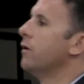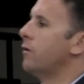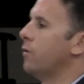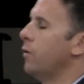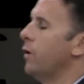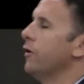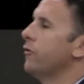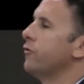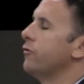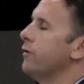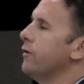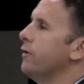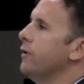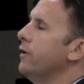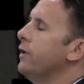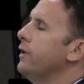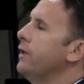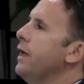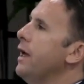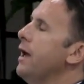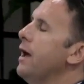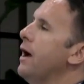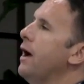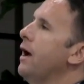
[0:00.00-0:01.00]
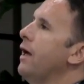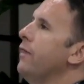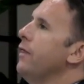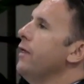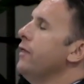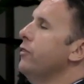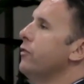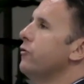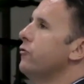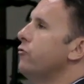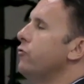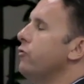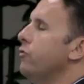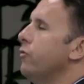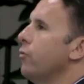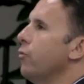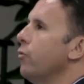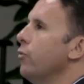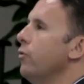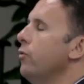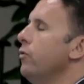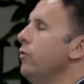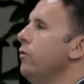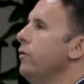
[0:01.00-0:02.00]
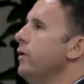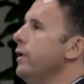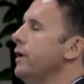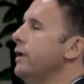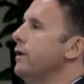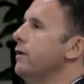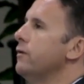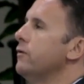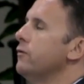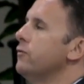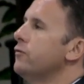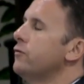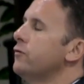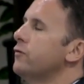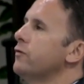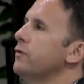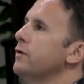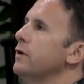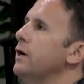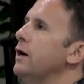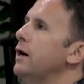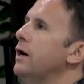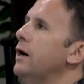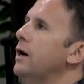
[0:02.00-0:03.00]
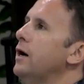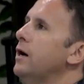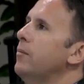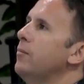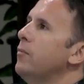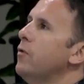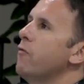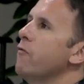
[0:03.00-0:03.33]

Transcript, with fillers: Good question. Yeah, I think the, the rule is um,